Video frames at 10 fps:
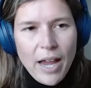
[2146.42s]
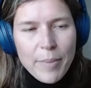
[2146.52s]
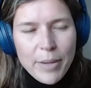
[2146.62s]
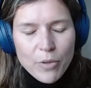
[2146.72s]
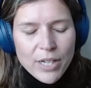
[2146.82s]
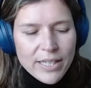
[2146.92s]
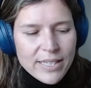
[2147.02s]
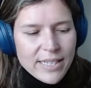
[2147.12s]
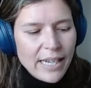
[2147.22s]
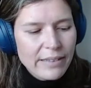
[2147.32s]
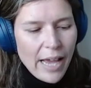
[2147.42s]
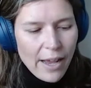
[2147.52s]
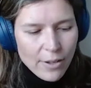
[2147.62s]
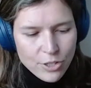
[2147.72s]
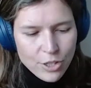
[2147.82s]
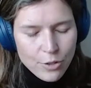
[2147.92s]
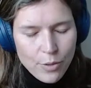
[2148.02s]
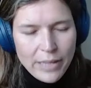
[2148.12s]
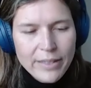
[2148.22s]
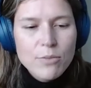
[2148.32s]
I mean, real estate allows you,
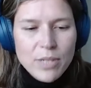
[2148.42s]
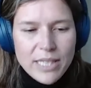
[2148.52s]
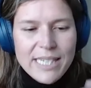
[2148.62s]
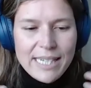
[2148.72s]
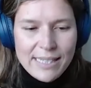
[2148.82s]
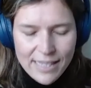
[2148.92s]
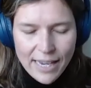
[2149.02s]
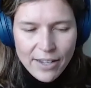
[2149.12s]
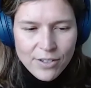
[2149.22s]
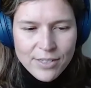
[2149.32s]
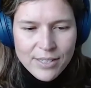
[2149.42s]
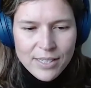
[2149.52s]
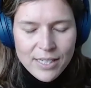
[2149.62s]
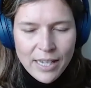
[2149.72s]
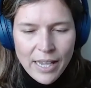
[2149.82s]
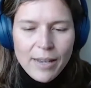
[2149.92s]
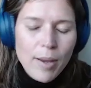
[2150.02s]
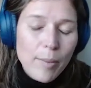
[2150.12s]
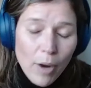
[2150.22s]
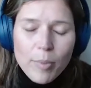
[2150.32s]
at least real estate sales,
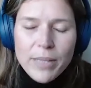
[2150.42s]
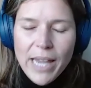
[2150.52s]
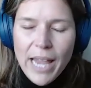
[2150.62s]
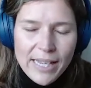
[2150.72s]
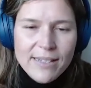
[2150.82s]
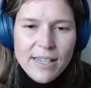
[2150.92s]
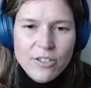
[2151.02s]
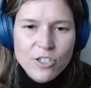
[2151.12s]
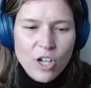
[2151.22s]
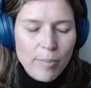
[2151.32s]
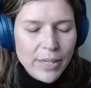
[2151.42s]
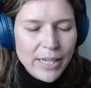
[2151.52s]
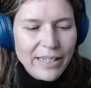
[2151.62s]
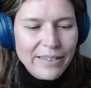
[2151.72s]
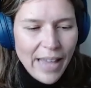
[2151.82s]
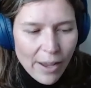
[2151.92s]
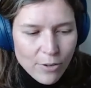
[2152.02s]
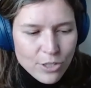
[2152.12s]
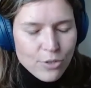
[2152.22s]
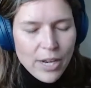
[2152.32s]
and probably any sales job, but it
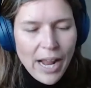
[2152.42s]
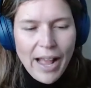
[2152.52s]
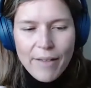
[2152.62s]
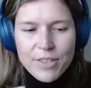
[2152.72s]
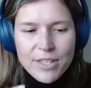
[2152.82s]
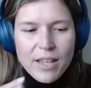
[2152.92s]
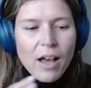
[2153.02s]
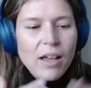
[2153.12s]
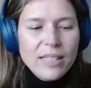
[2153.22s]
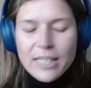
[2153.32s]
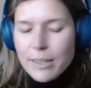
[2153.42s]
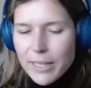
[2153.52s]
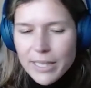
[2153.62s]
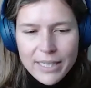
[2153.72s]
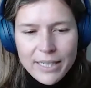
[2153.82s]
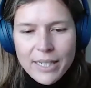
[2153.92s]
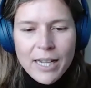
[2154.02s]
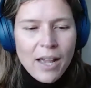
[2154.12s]
allows you to have this unlimited,